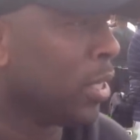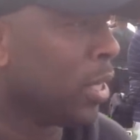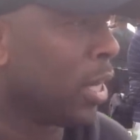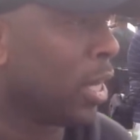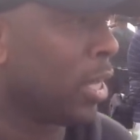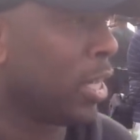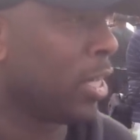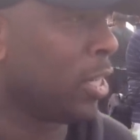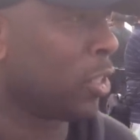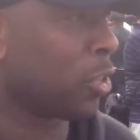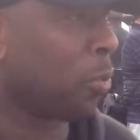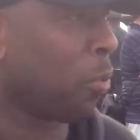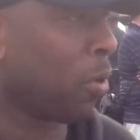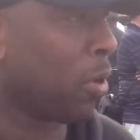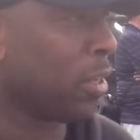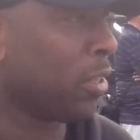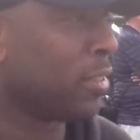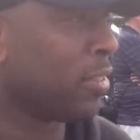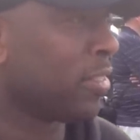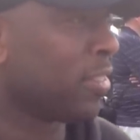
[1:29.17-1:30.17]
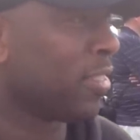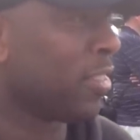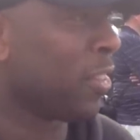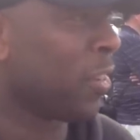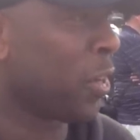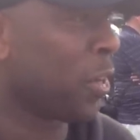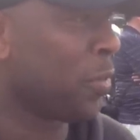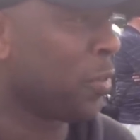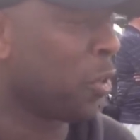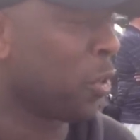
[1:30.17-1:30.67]
uh, in the spring. You know,
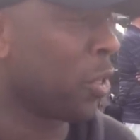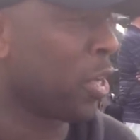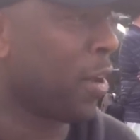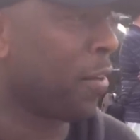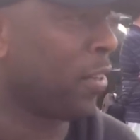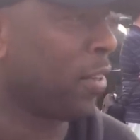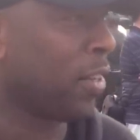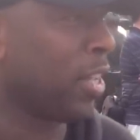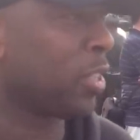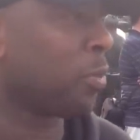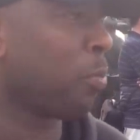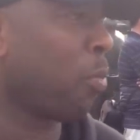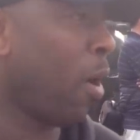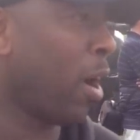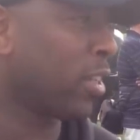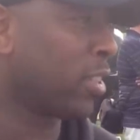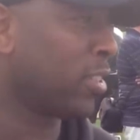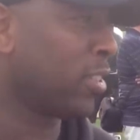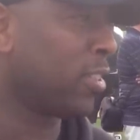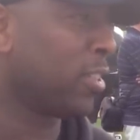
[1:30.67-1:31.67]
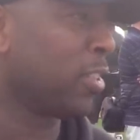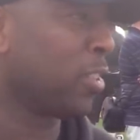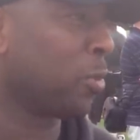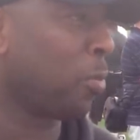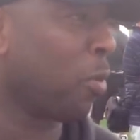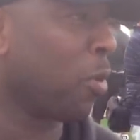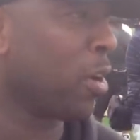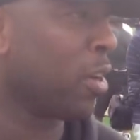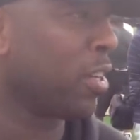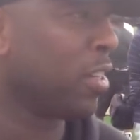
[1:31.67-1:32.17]
even though you have less practices in the
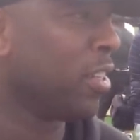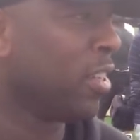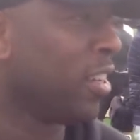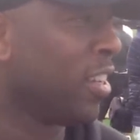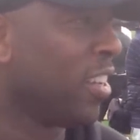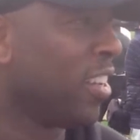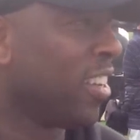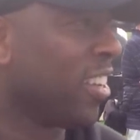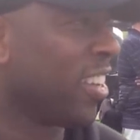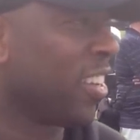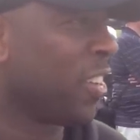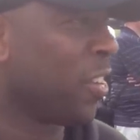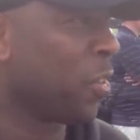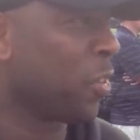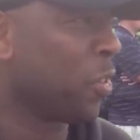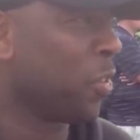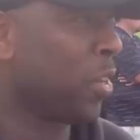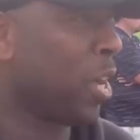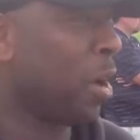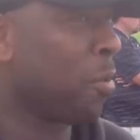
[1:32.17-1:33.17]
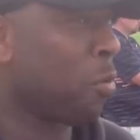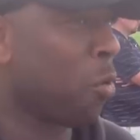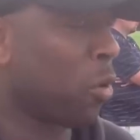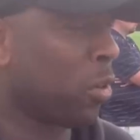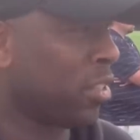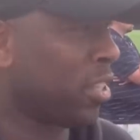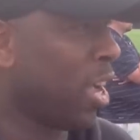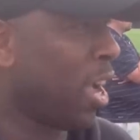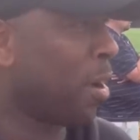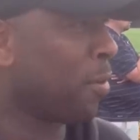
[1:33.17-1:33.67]
spring, you know you got more
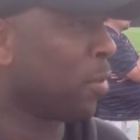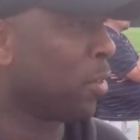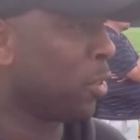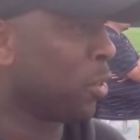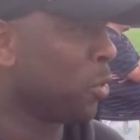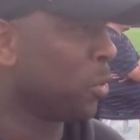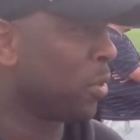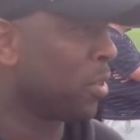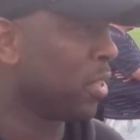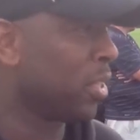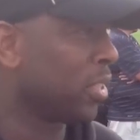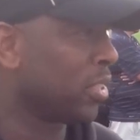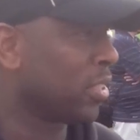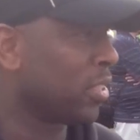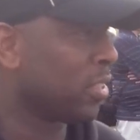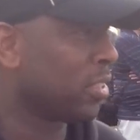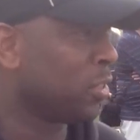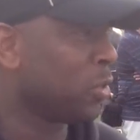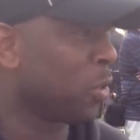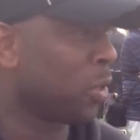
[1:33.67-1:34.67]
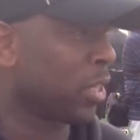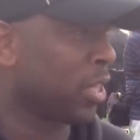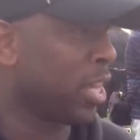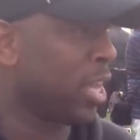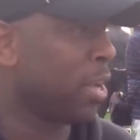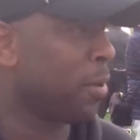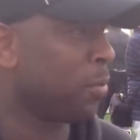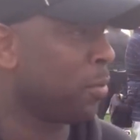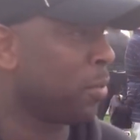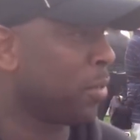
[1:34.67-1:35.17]
time to do things. During
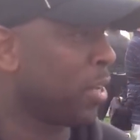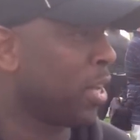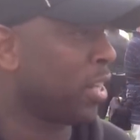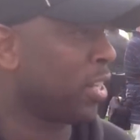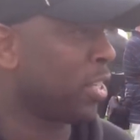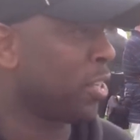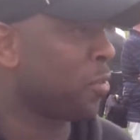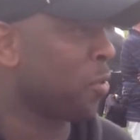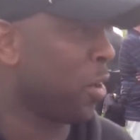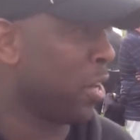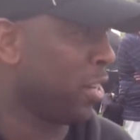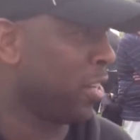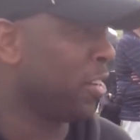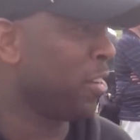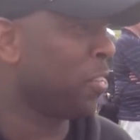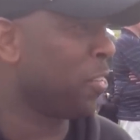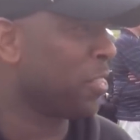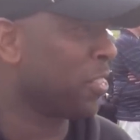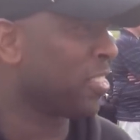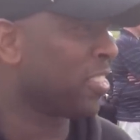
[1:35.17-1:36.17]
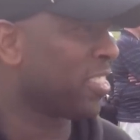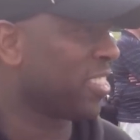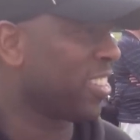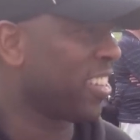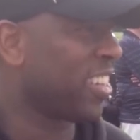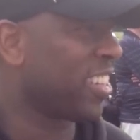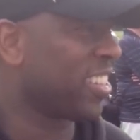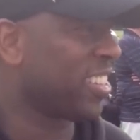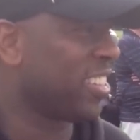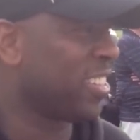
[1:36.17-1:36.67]
camp, you got to get ready to go. So
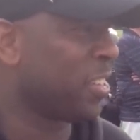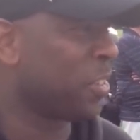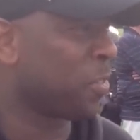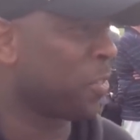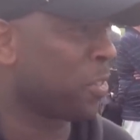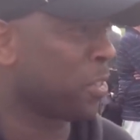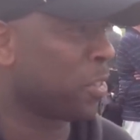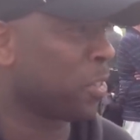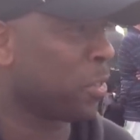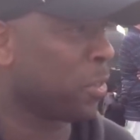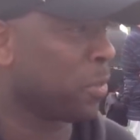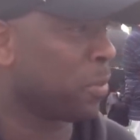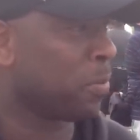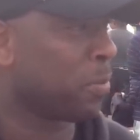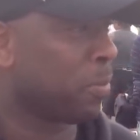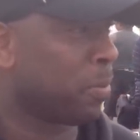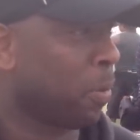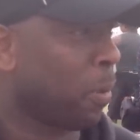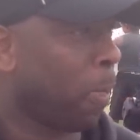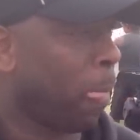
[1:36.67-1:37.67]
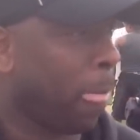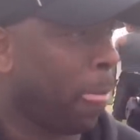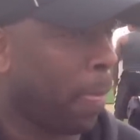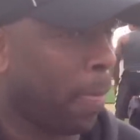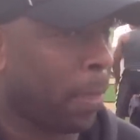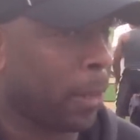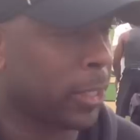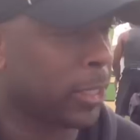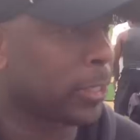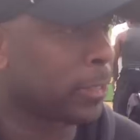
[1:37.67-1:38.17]
that's the difference. And
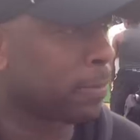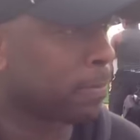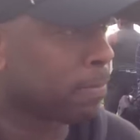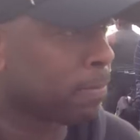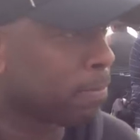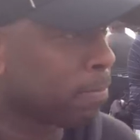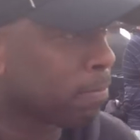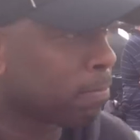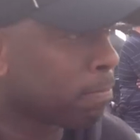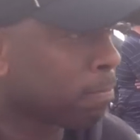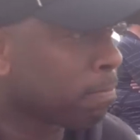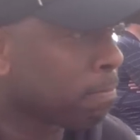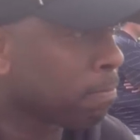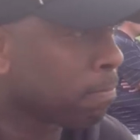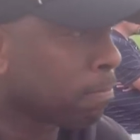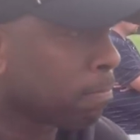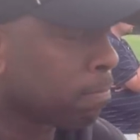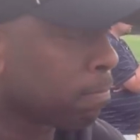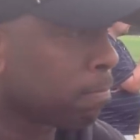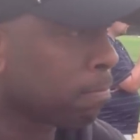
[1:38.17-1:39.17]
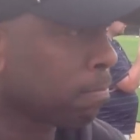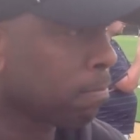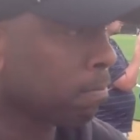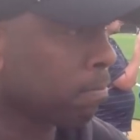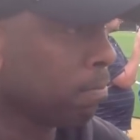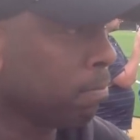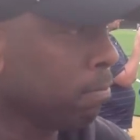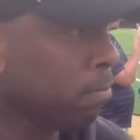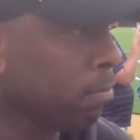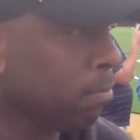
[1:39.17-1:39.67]
Landon, just as a fifth-year guy
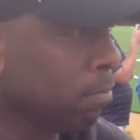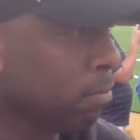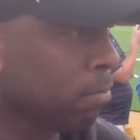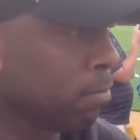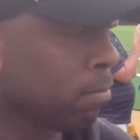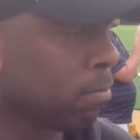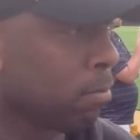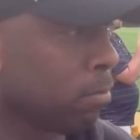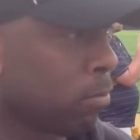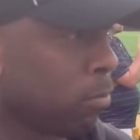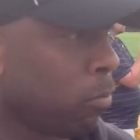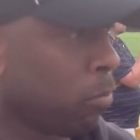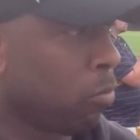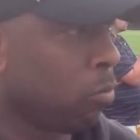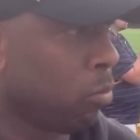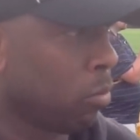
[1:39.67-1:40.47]
back there to help that